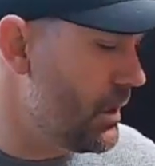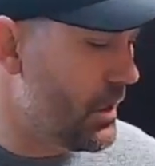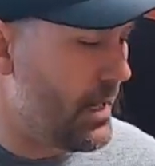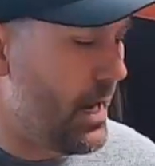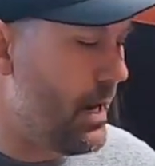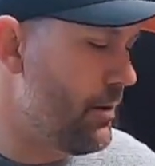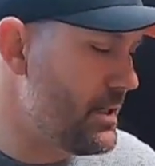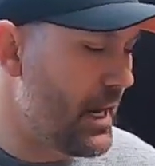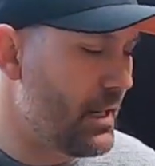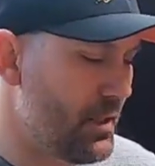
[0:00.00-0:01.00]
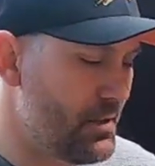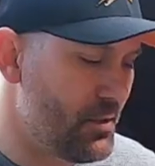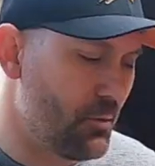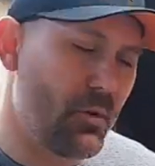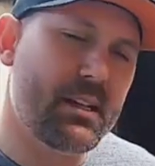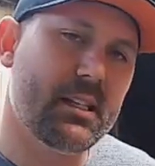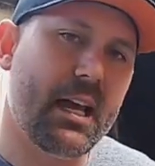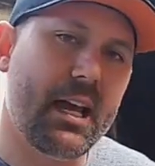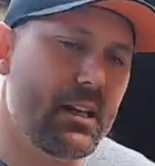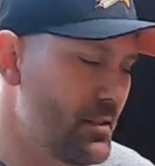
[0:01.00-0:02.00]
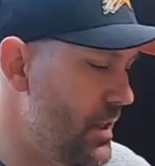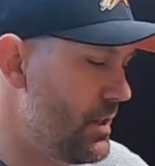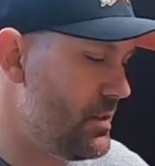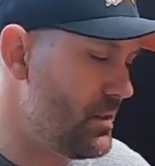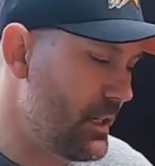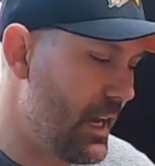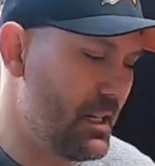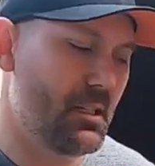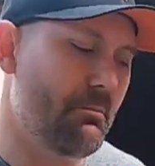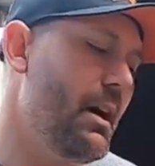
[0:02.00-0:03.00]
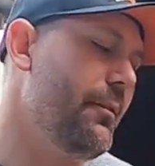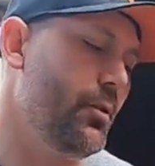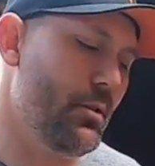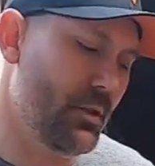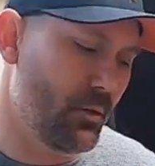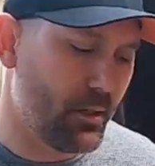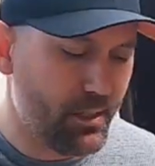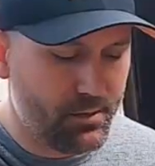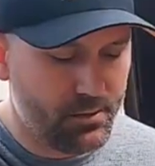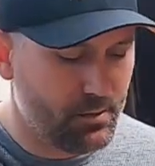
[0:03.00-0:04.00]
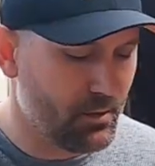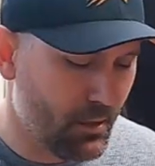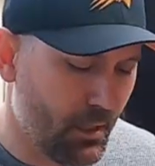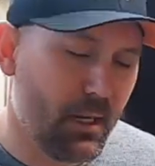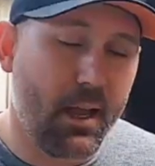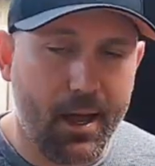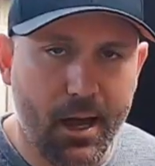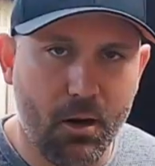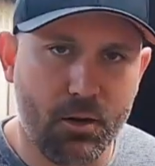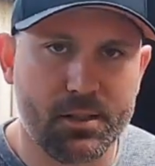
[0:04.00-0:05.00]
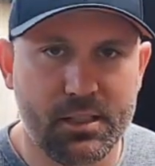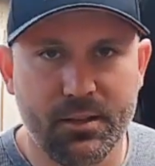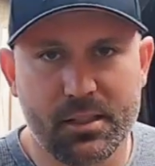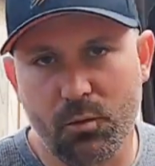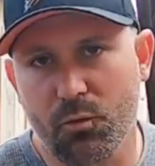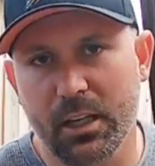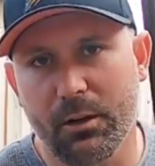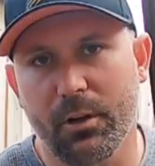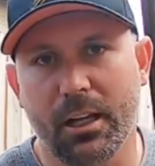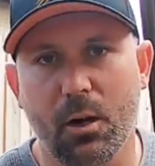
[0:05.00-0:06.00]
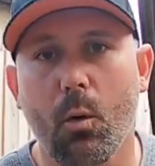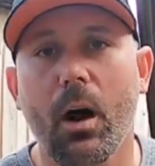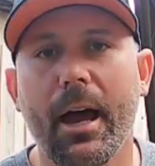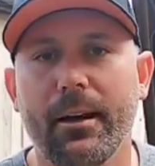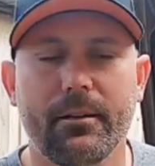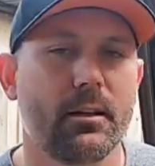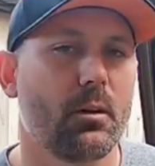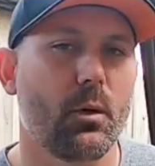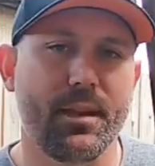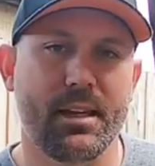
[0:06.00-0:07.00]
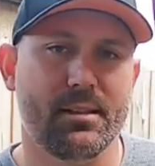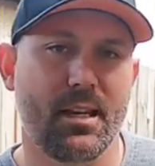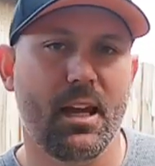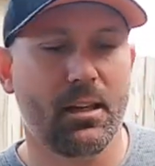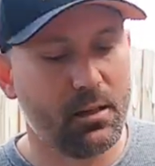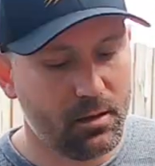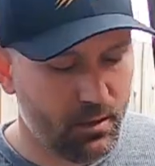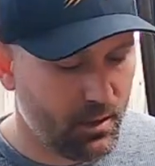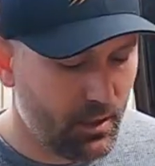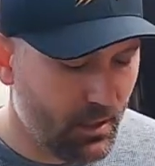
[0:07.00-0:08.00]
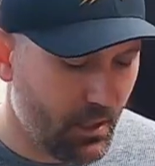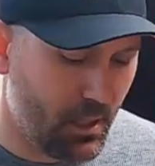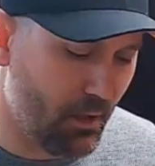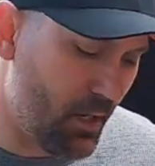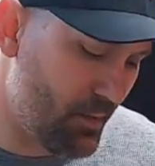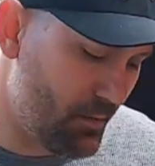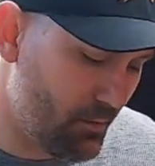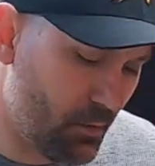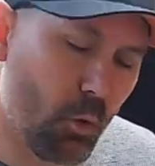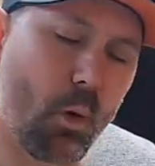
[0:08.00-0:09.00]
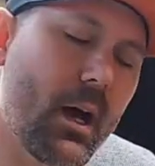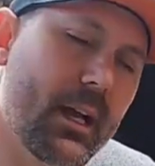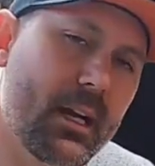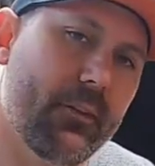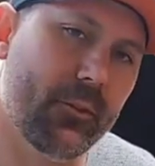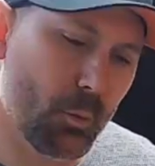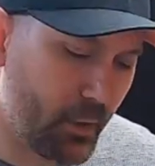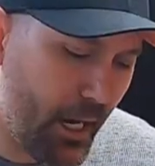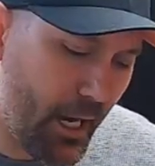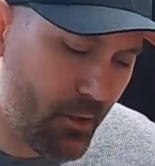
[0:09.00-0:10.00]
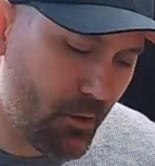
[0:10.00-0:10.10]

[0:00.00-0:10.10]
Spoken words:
You got your air intake. This is a resonator, so this is again to muffle the noise. Honda Civics are really, really quiet when they're standard. A nice, quiet, comfortable car